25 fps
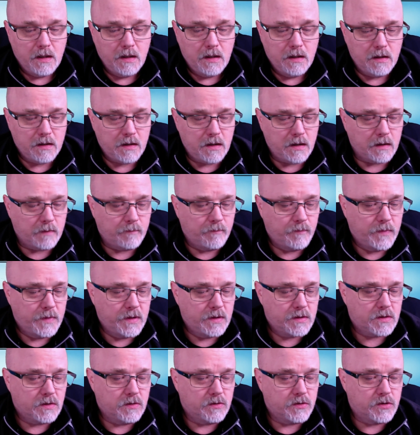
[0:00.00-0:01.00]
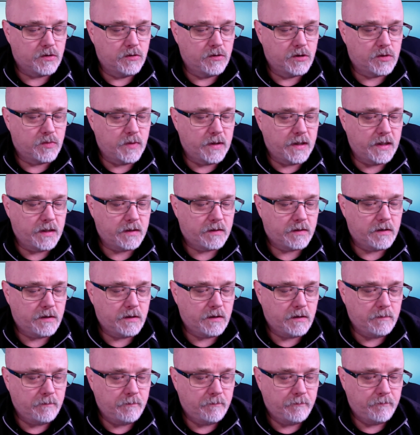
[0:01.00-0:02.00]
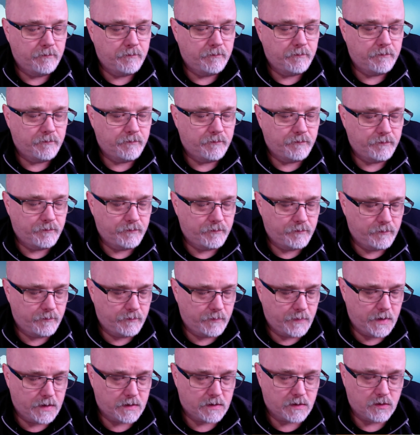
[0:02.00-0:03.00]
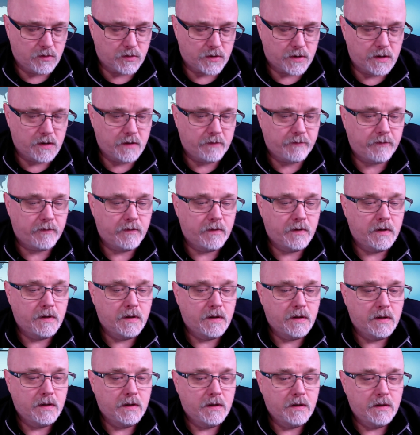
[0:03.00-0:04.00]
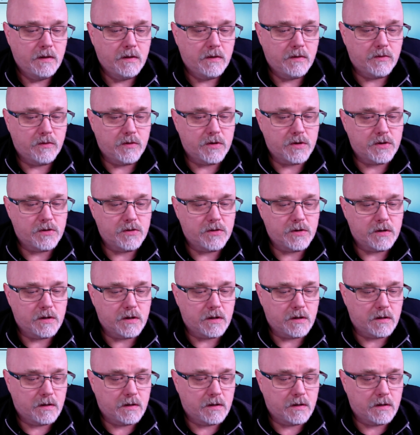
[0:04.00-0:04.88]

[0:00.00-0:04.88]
Okay, so as soon as we get there, that's close enough, thrusters on.